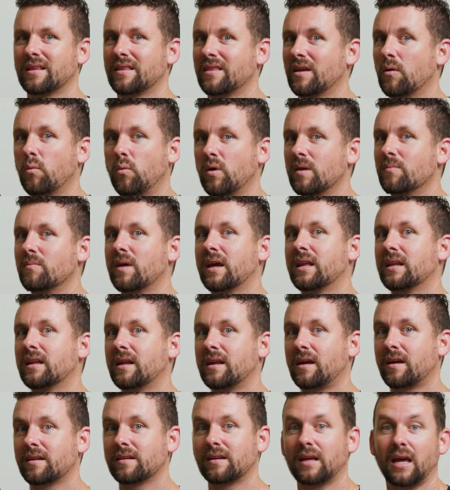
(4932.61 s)
that we may
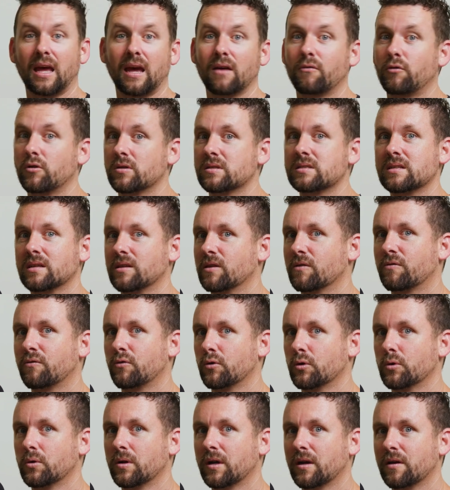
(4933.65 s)
not ever see the fruit